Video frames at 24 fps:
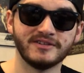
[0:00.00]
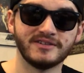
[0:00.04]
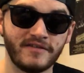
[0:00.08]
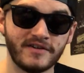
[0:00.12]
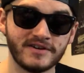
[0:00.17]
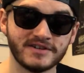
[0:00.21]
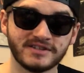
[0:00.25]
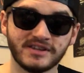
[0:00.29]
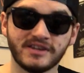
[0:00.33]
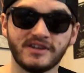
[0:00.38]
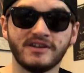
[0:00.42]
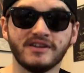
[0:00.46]
For
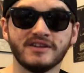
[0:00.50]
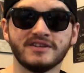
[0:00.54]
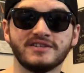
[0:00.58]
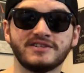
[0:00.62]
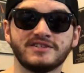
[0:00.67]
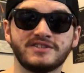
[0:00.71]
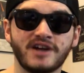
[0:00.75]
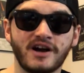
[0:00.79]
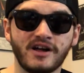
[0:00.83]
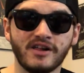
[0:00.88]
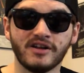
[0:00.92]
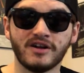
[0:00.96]
as little as
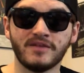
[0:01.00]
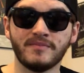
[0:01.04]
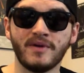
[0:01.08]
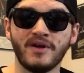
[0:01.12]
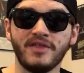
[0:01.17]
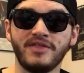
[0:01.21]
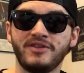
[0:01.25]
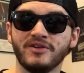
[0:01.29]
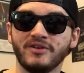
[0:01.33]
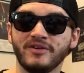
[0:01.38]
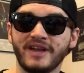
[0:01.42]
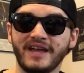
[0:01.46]
$1 a
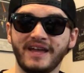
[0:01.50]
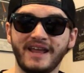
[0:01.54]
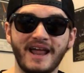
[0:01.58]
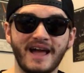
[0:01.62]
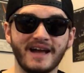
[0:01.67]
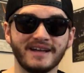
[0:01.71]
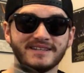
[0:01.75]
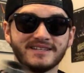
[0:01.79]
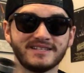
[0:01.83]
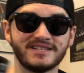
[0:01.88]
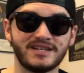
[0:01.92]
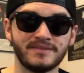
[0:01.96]
month, you'll gain
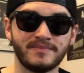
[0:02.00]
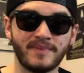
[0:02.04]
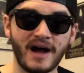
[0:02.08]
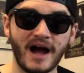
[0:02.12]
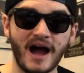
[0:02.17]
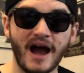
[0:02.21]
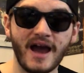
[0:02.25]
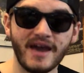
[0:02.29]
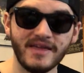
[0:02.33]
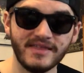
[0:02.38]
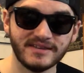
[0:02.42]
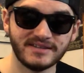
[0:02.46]
access to
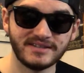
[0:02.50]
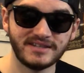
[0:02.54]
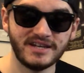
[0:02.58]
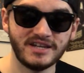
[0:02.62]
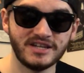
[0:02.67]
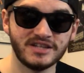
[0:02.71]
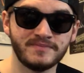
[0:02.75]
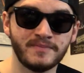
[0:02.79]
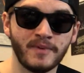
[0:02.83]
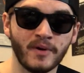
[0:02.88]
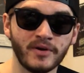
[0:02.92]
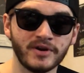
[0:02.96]
behind the
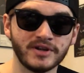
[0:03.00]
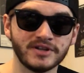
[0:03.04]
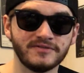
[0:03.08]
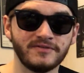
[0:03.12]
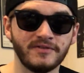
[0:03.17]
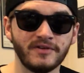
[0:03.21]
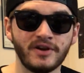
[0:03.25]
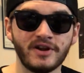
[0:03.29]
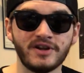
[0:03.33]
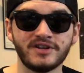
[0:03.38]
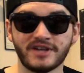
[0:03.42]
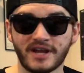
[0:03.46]
scenes bonus
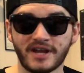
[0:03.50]
footage,